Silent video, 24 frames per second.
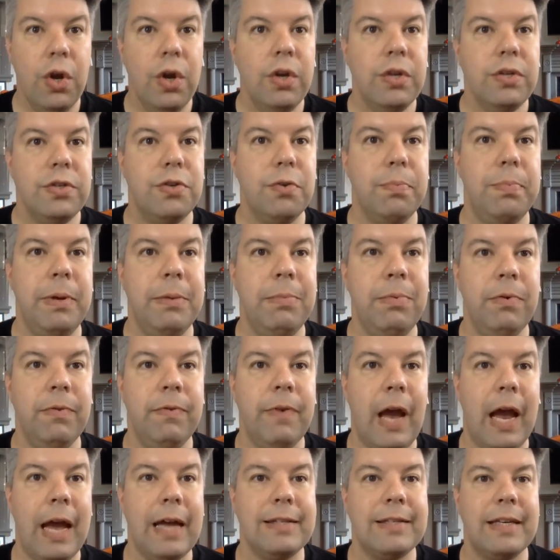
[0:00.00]
So people
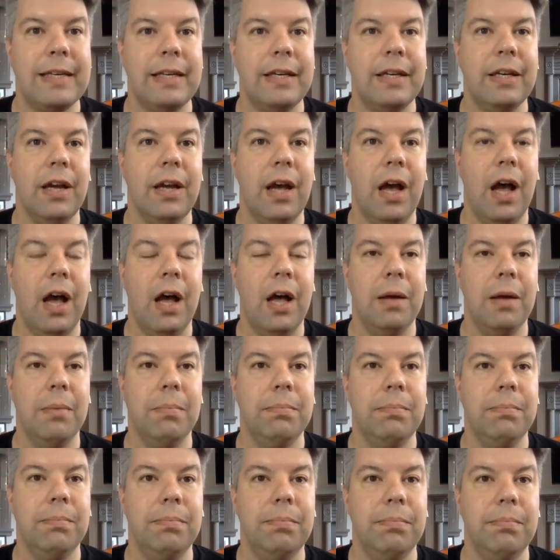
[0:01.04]
are asking um,